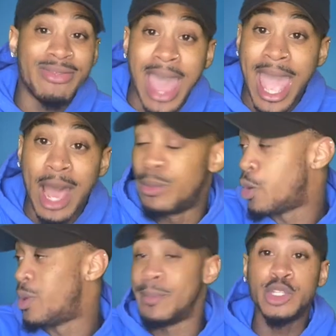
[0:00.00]
that. I don't know
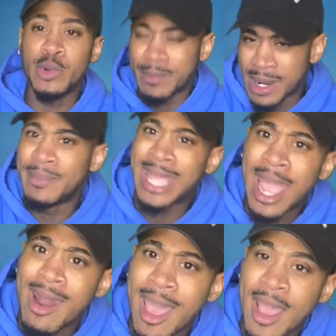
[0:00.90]
what I'm doing, but I'm
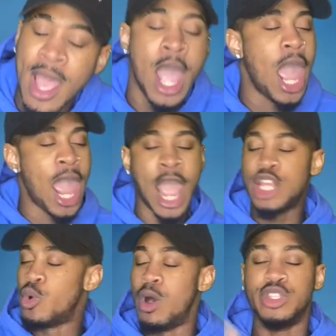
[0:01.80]
getting it. And
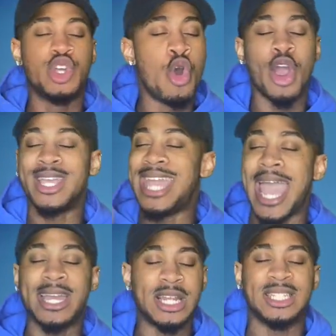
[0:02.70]
you're on tour
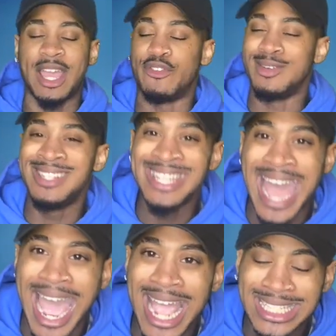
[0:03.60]
gagging us every
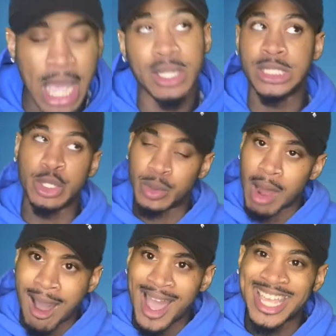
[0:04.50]
night. I'll see you in
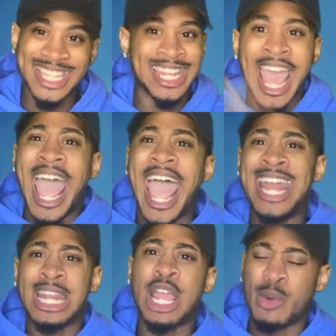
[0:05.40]
August.
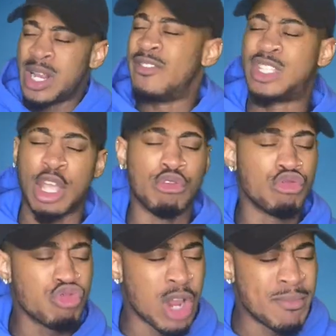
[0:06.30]
And now you want to give us a
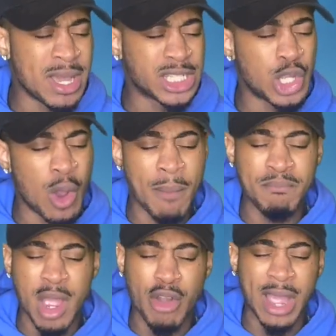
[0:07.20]
remix to
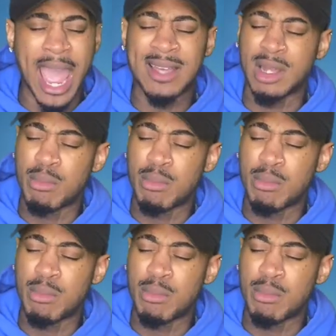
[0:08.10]
America Has a